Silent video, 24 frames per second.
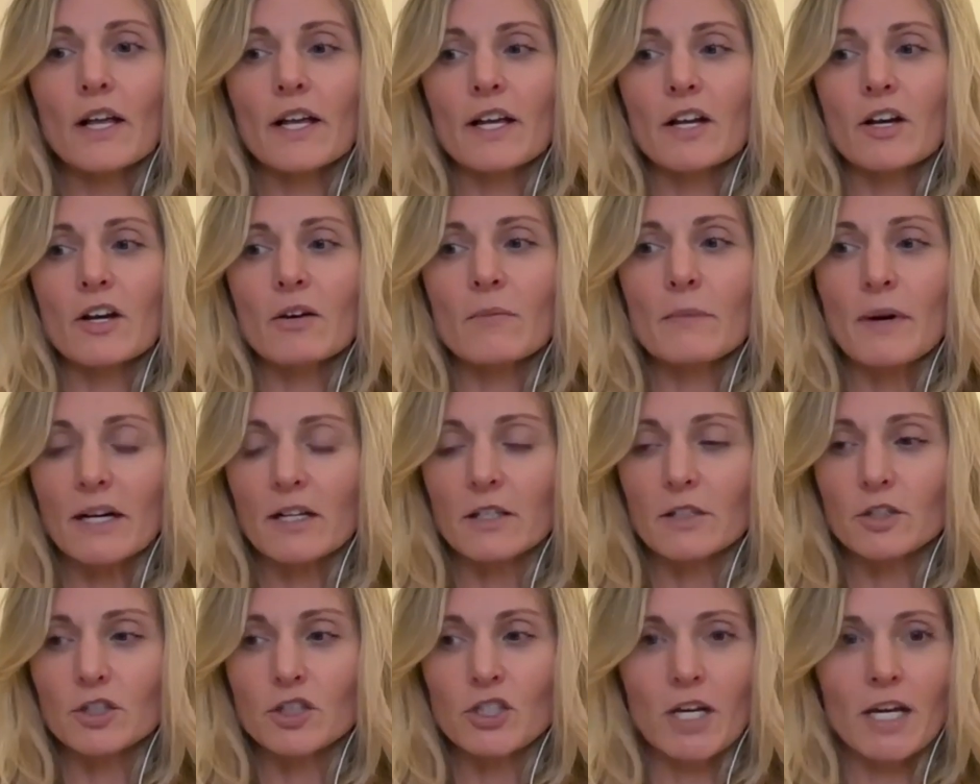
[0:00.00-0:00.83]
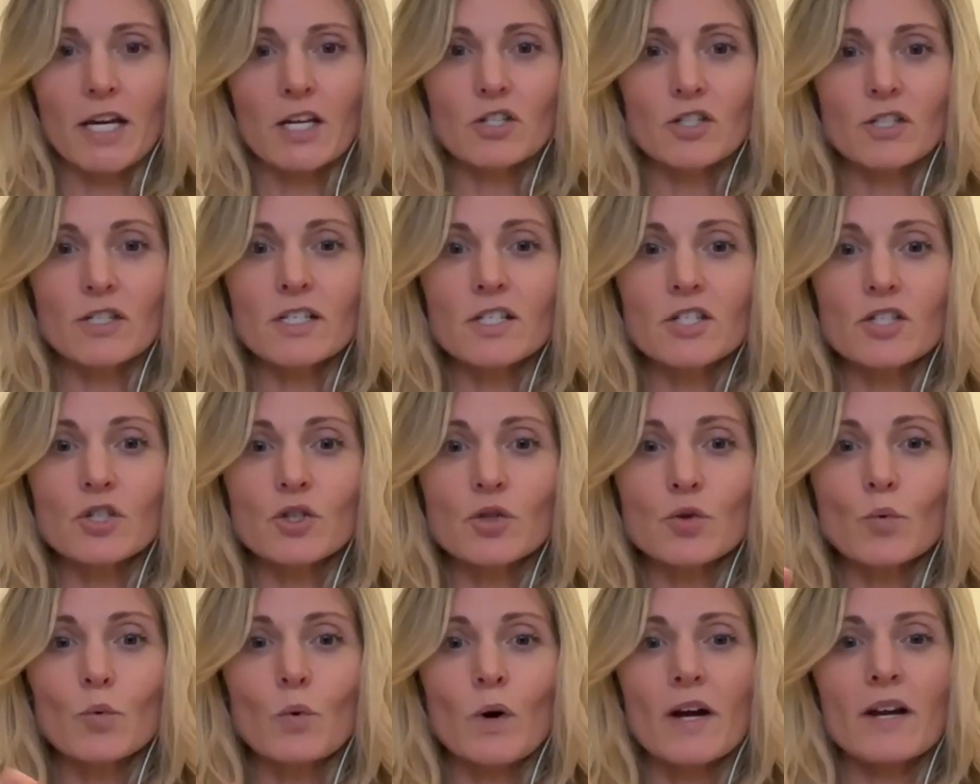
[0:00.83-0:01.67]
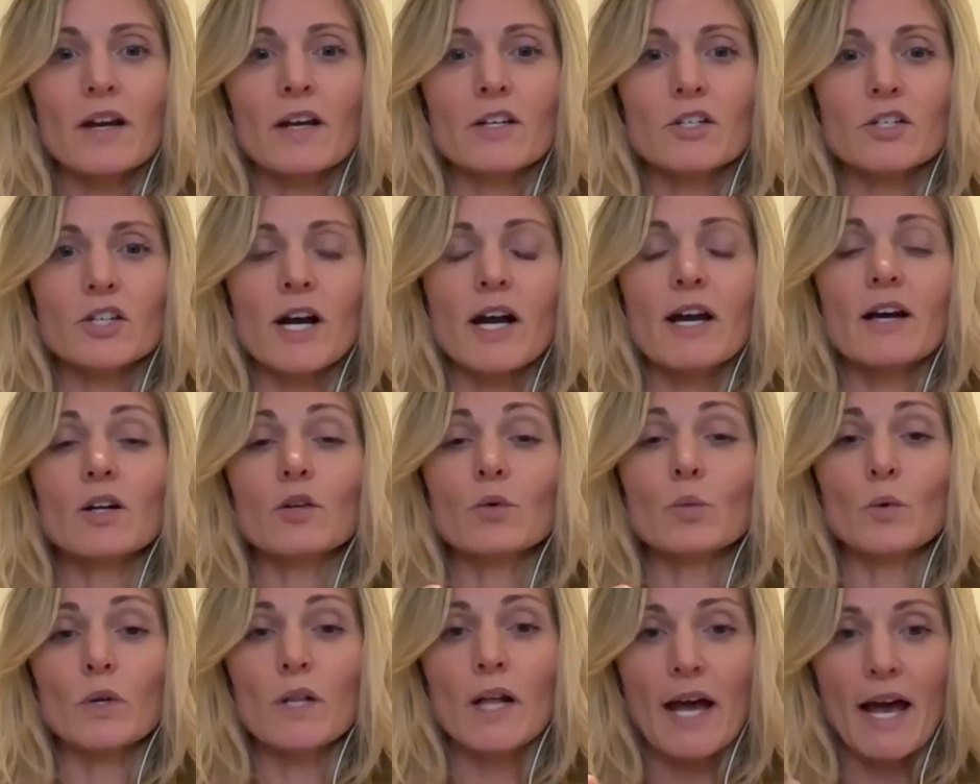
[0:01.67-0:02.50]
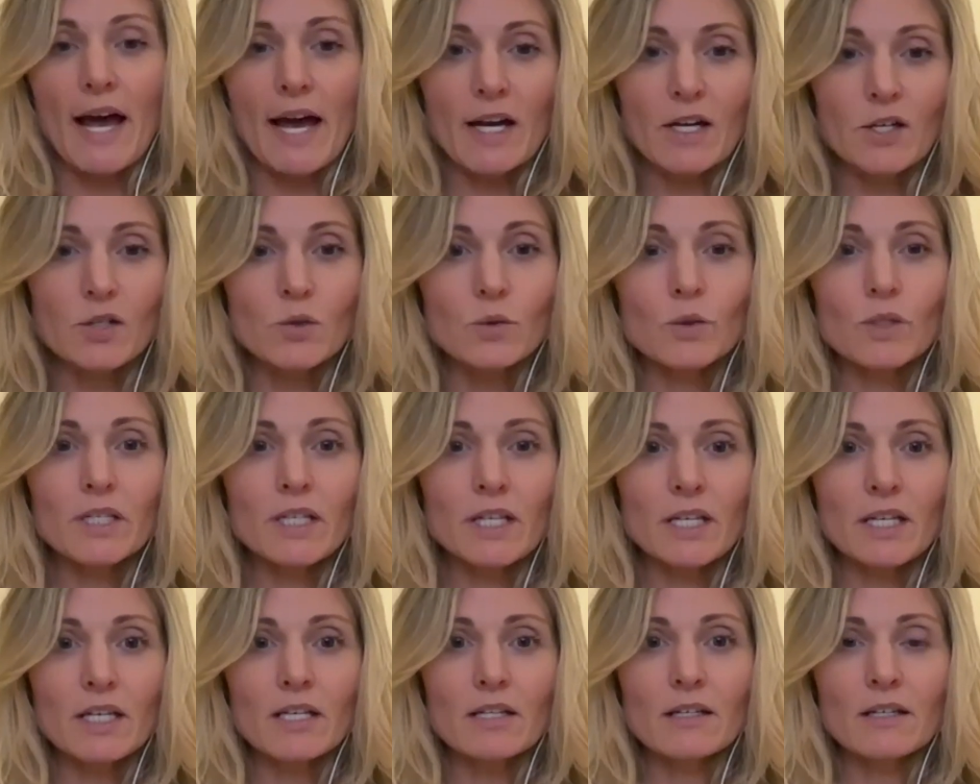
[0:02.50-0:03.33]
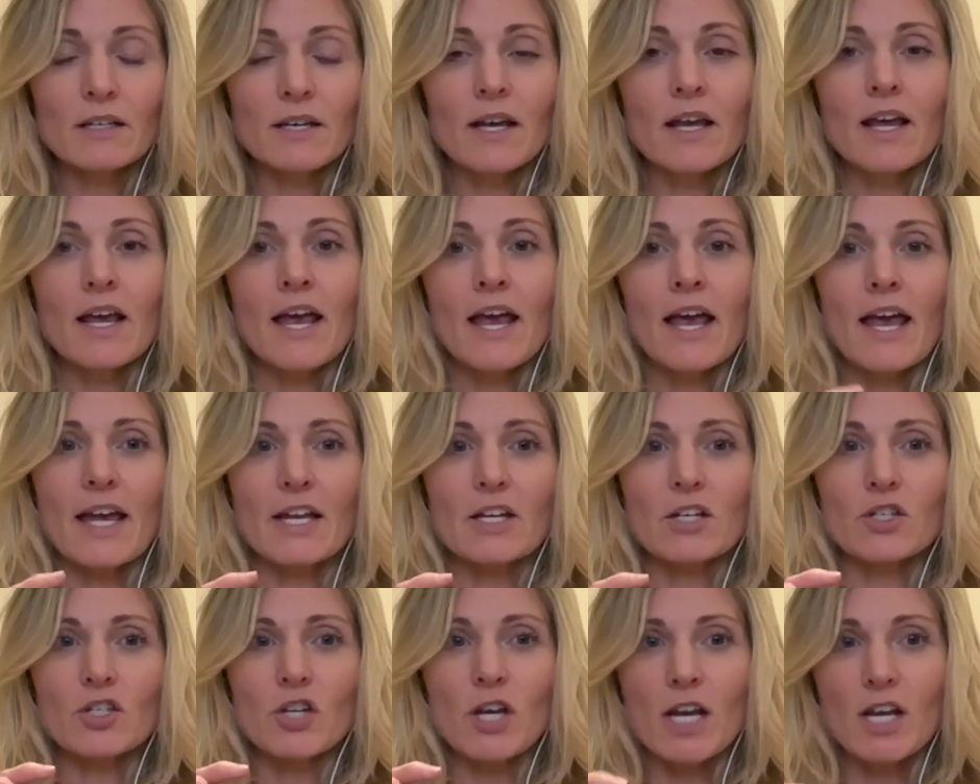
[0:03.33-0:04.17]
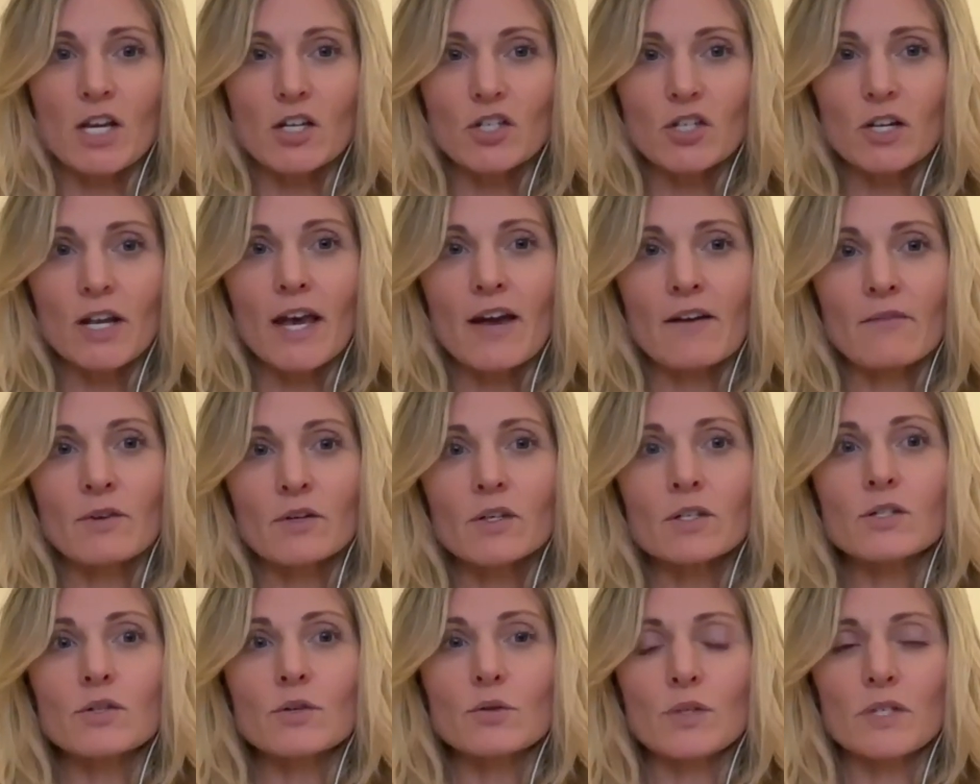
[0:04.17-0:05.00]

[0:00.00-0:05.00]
incremental changes to what a child will actually eat and change it ever so